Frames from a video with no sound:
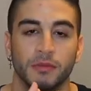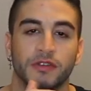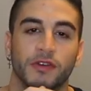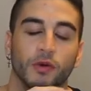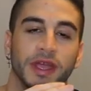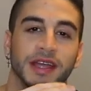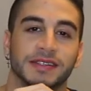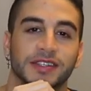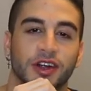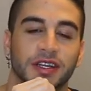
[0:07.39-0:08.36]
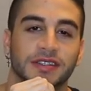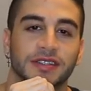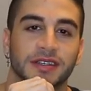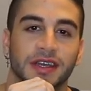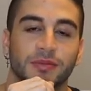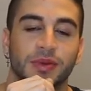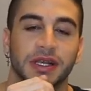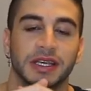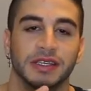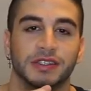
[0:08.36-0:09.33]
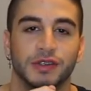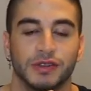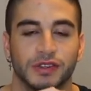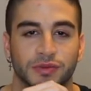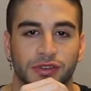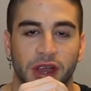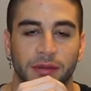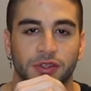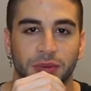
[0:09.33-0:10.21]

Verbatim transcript: Before we get started today, please do subscribe